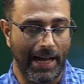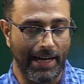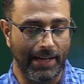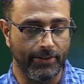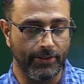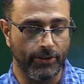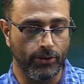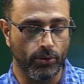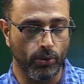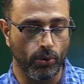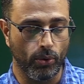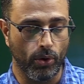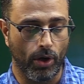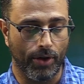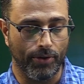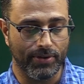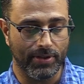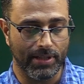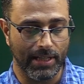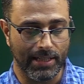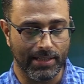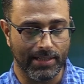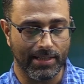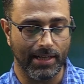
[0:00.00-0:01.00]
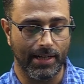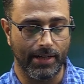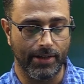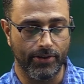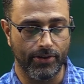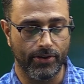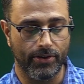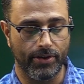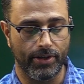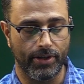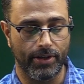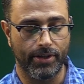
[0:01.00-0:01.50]
magnitude of
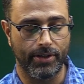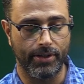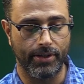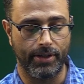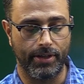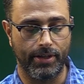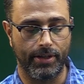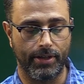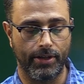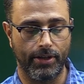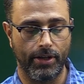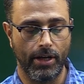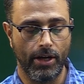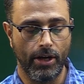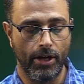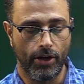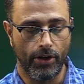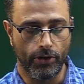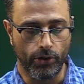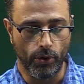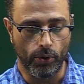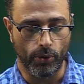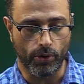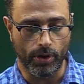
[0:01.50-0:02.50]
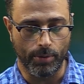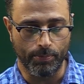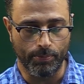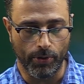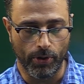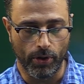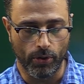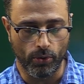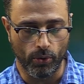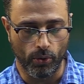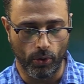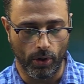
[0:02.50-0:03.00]
600 newton
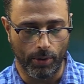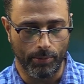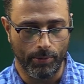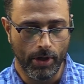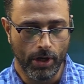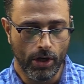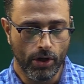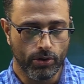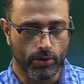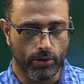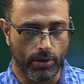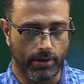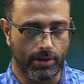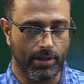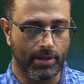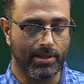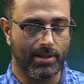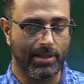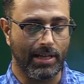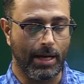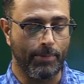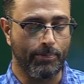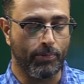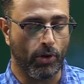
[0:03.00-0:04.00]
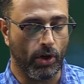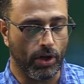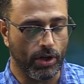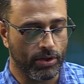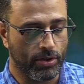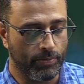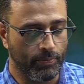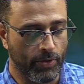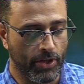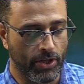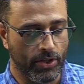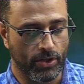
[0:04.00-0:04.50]
per coulomb. So this is the
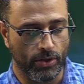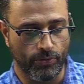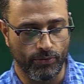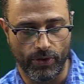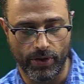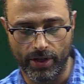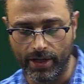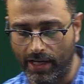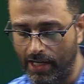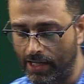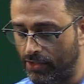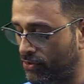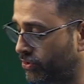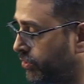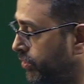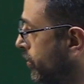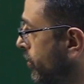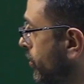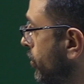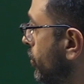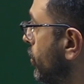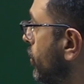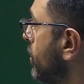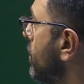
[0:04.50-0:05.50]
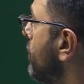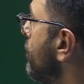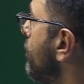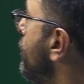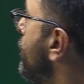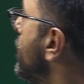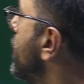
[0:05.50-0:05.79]
approximation we are asked you to